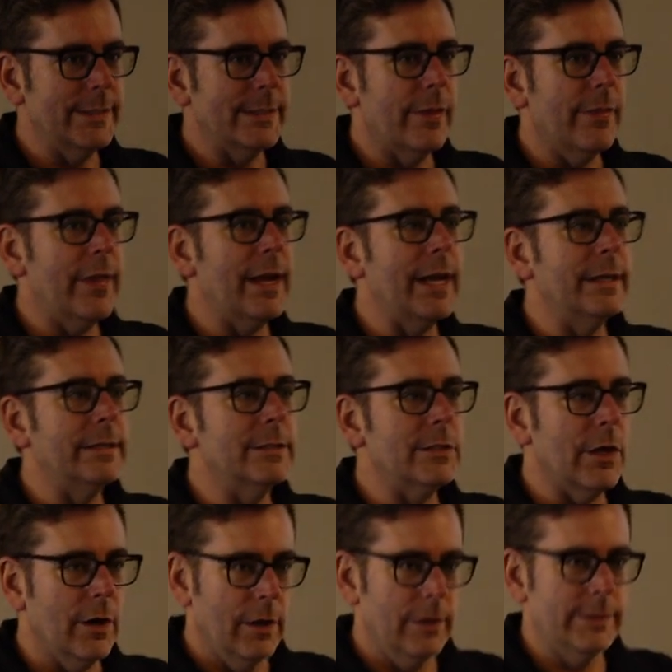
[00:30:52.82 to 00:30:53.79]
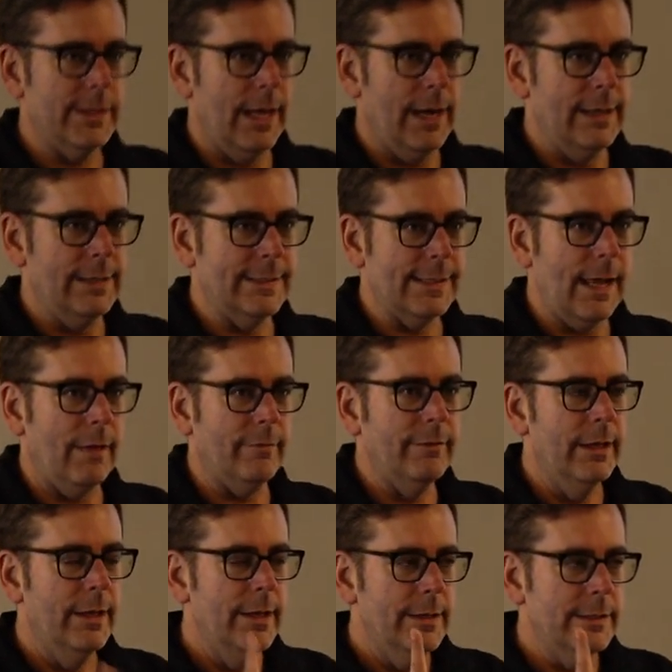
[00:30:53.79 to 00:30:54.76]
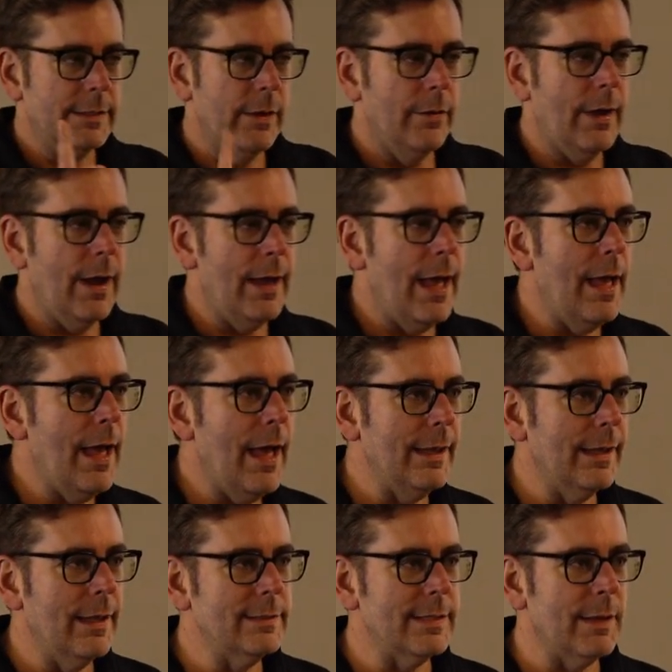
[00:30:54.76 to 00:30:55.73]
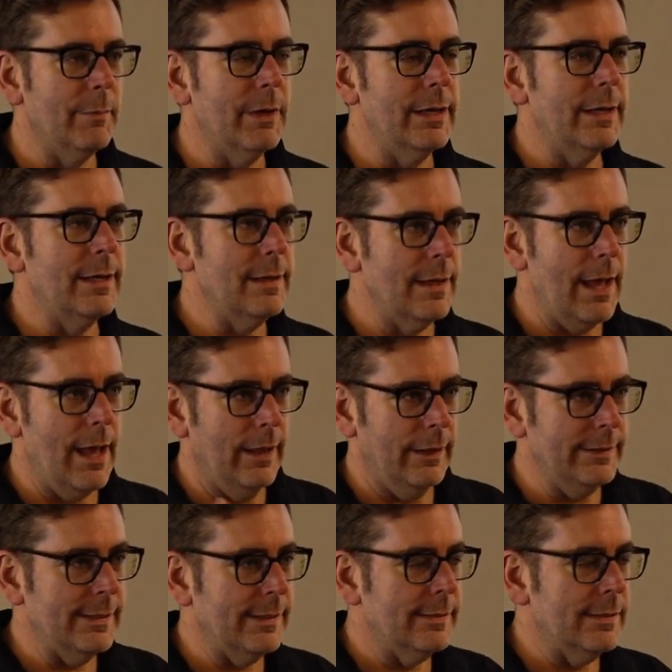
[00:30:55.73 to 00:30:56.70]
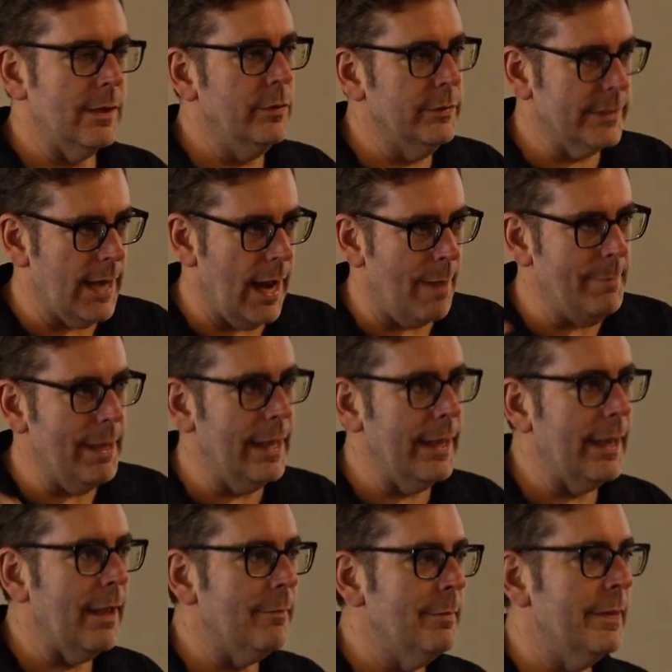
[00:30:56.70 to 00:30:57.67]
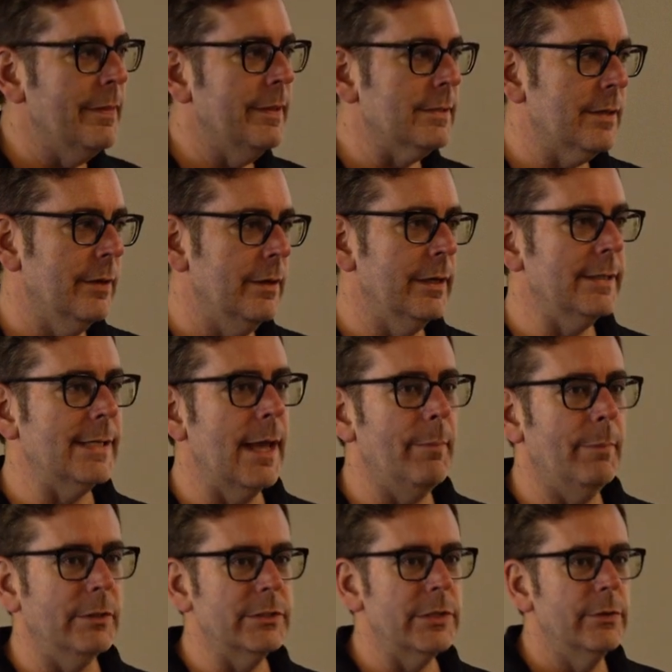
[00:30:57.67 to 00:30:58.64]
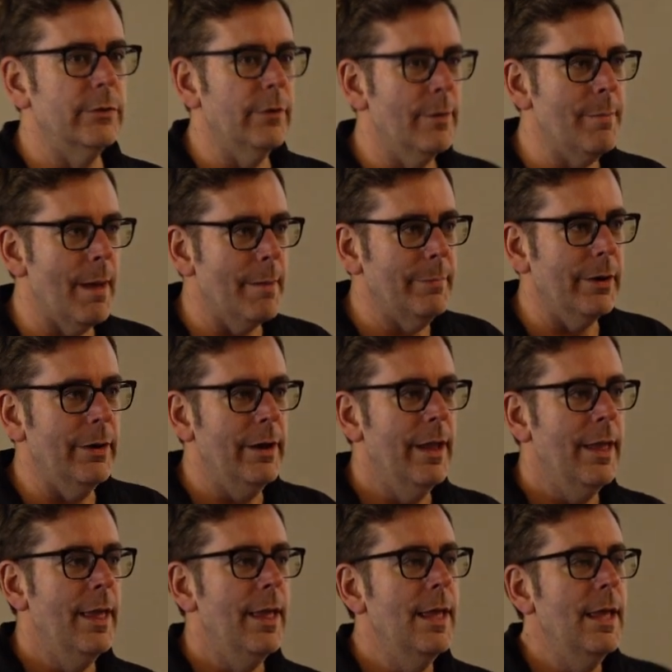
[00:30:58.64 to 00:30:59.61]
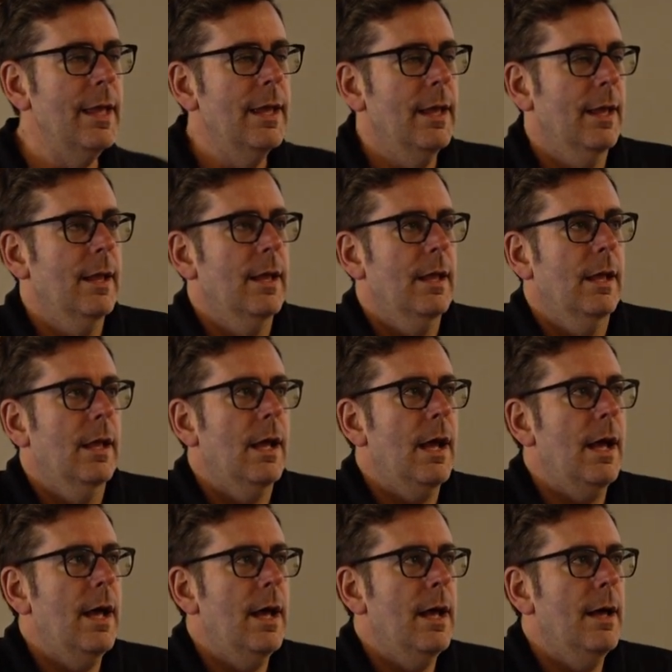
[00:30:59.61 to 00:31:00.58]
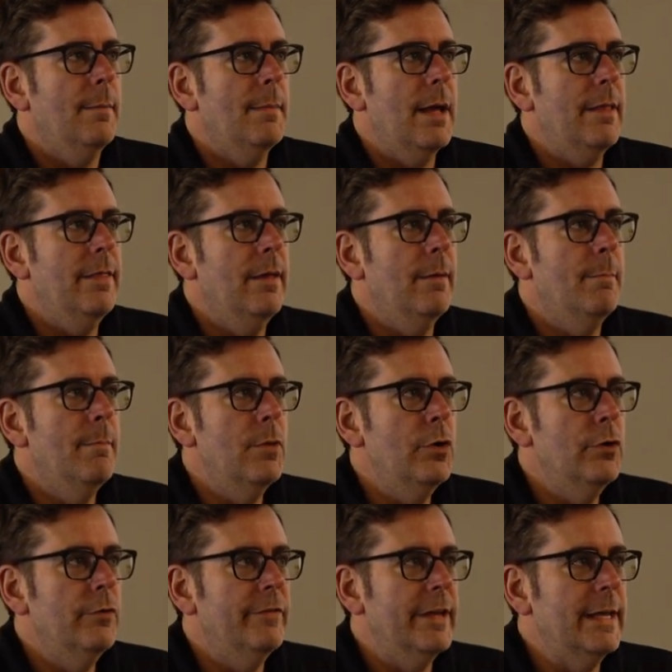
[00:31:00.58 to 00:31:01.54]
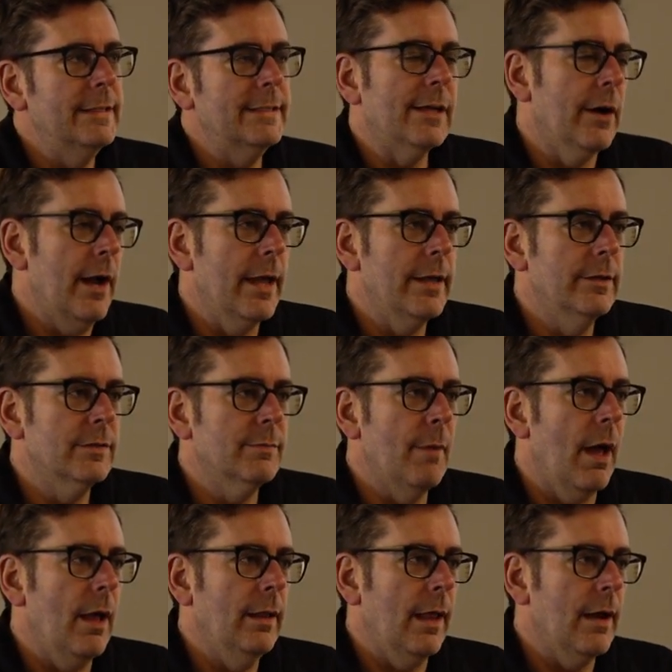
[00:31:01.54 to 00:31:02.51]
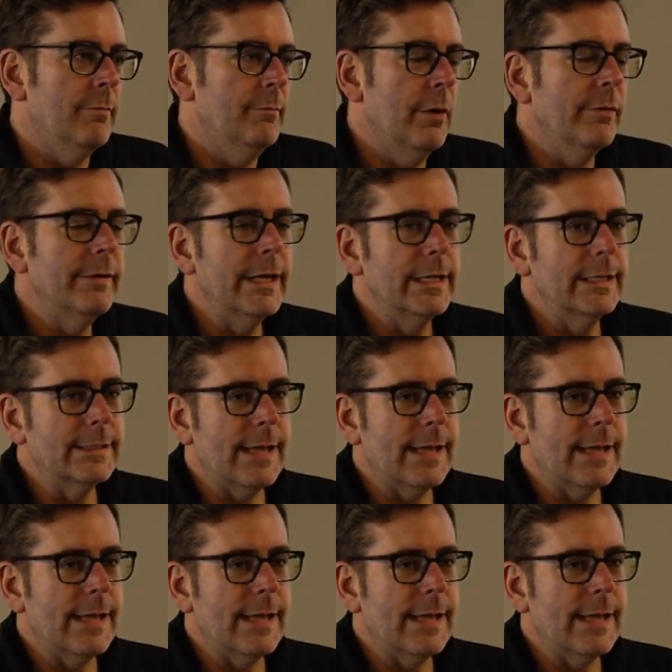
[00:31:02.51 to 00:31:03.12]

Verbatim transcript: so that it turns on itself. So, like someone else who's not me gave me this good example. Do you remember um, the movie? Sorry, I use a lot of movies